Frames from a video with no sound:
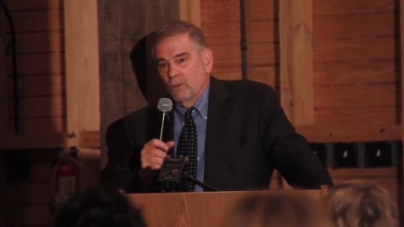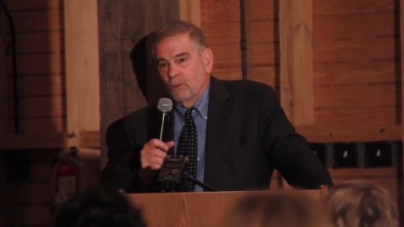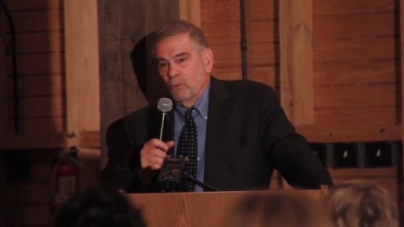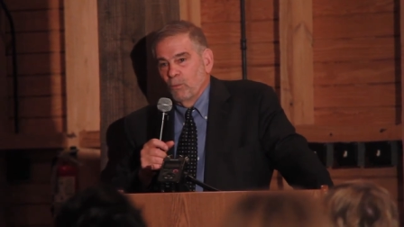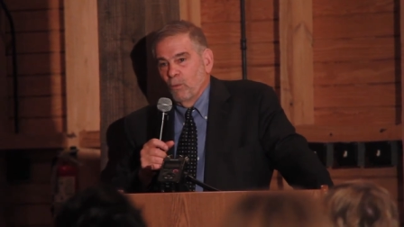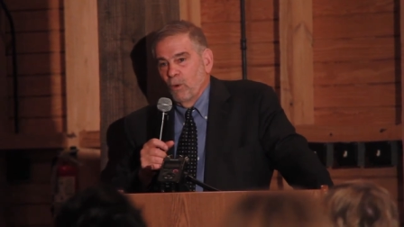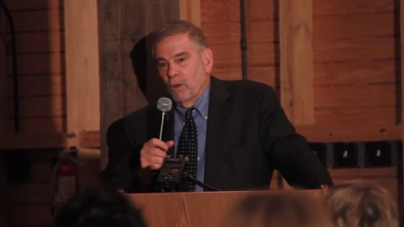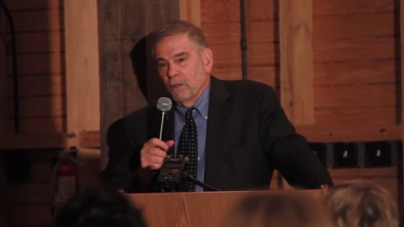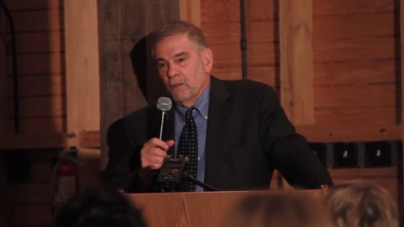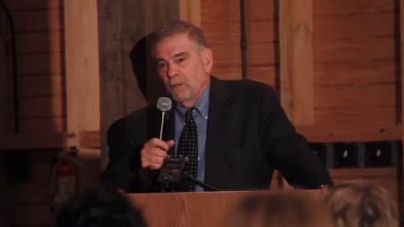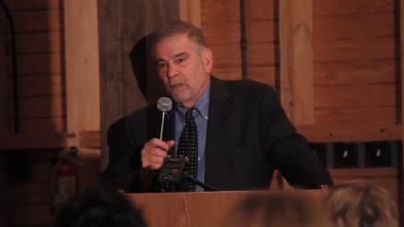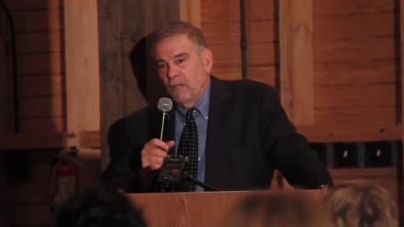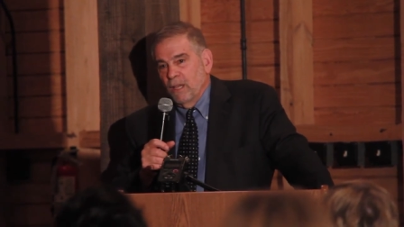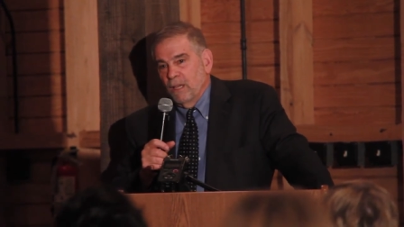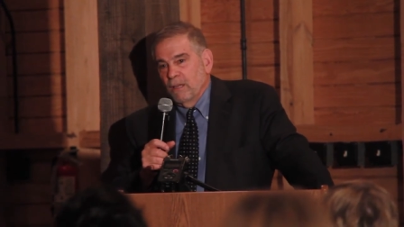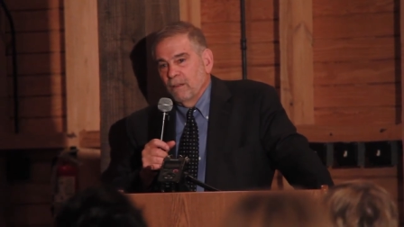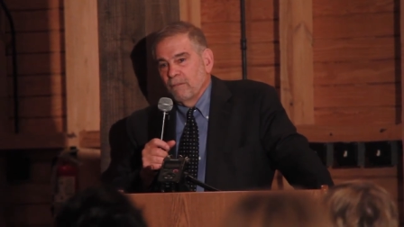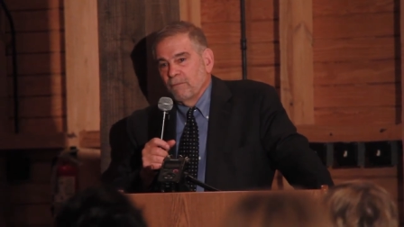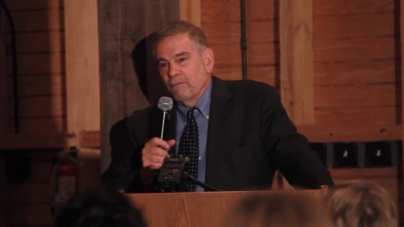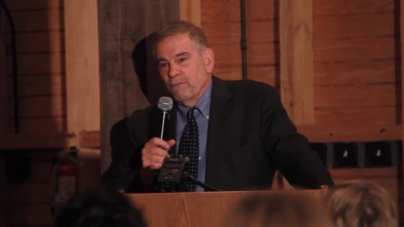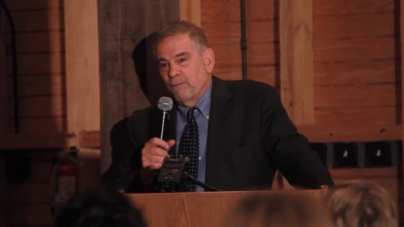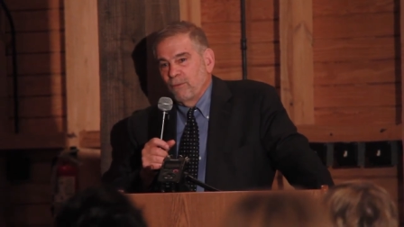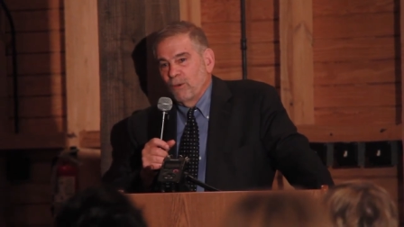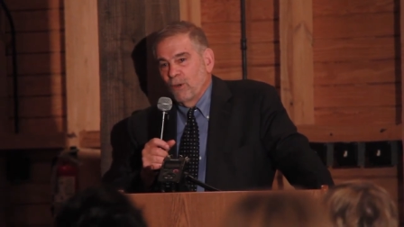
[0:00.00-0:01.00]
You want
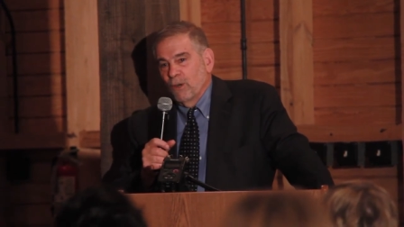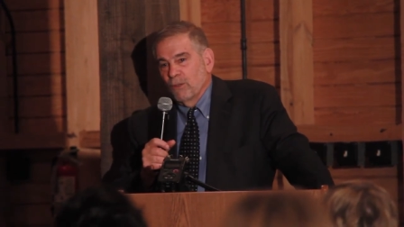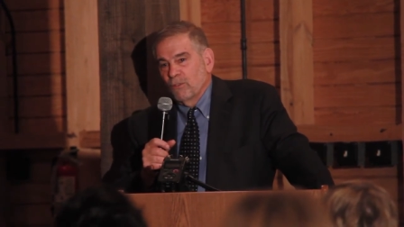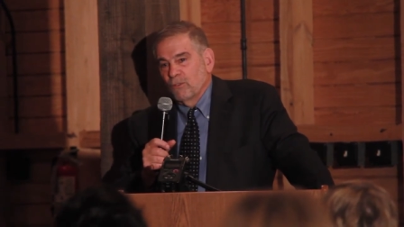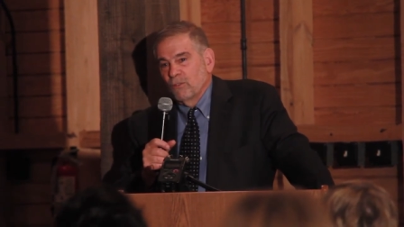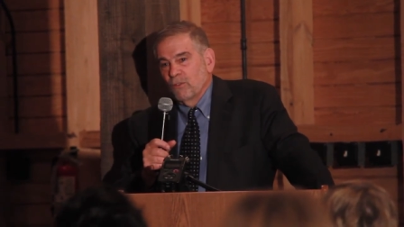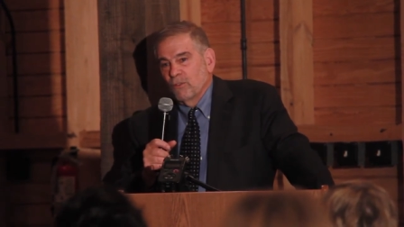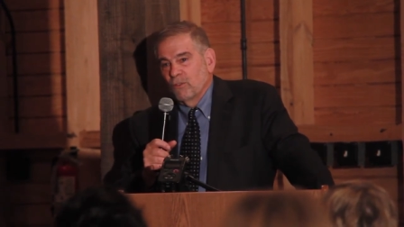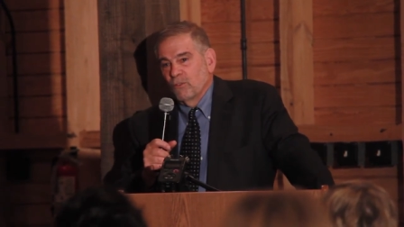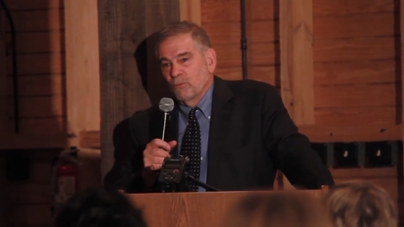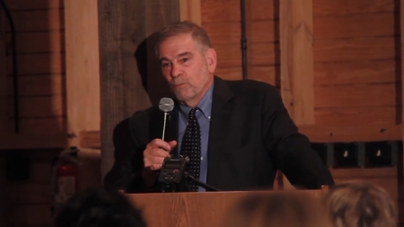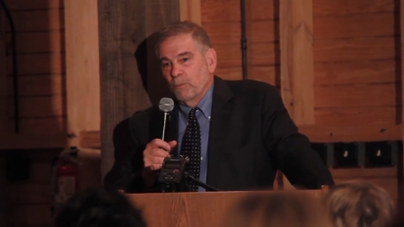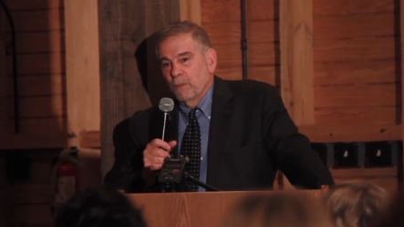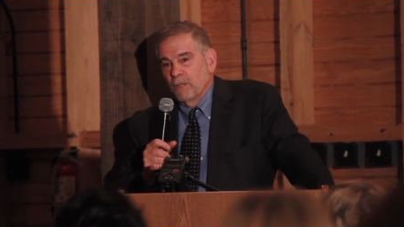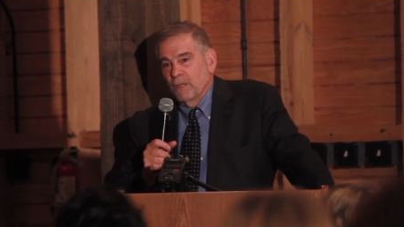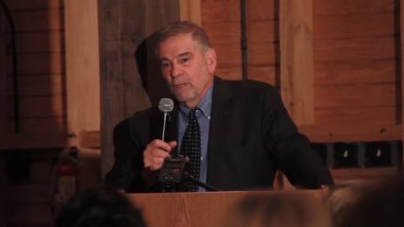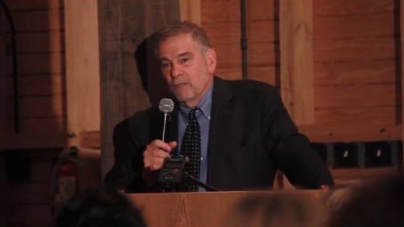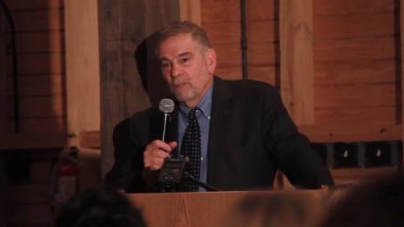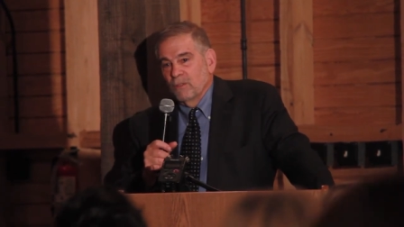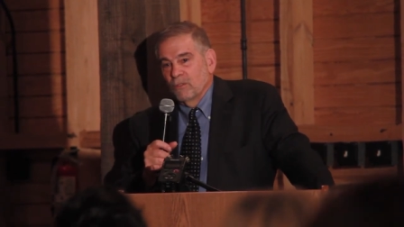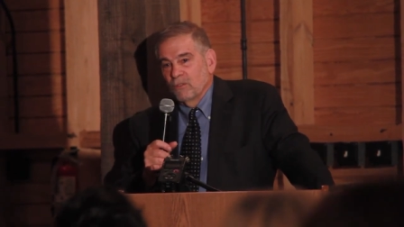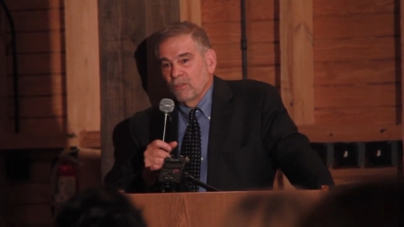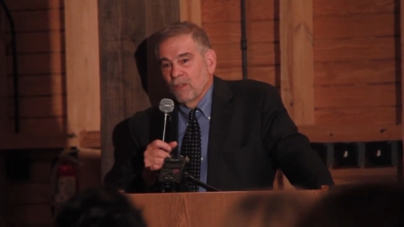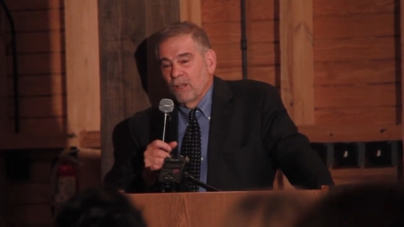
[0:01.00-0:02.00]
native Farsi
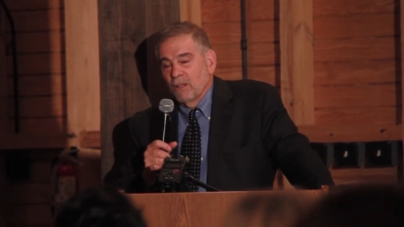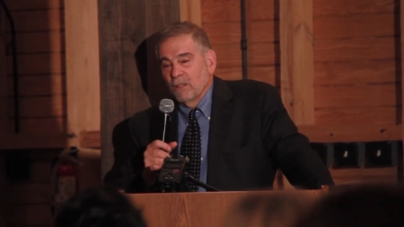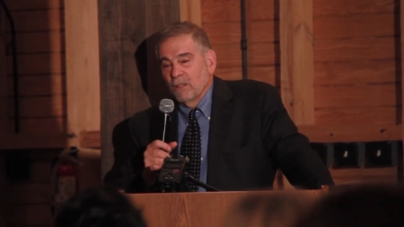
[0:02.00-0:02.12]
speakers,